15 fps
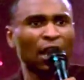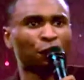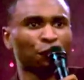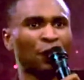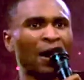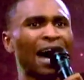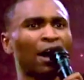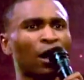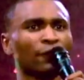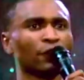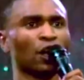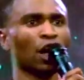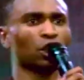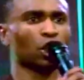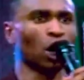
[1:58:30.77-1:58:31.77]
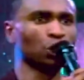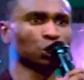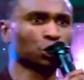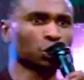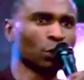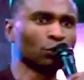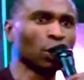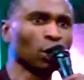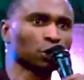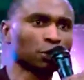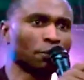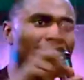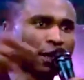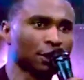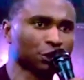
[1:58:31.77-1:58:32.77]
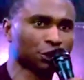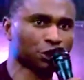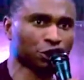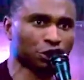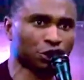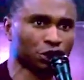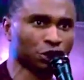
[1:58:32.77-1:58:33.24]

the fire of God consume those marks.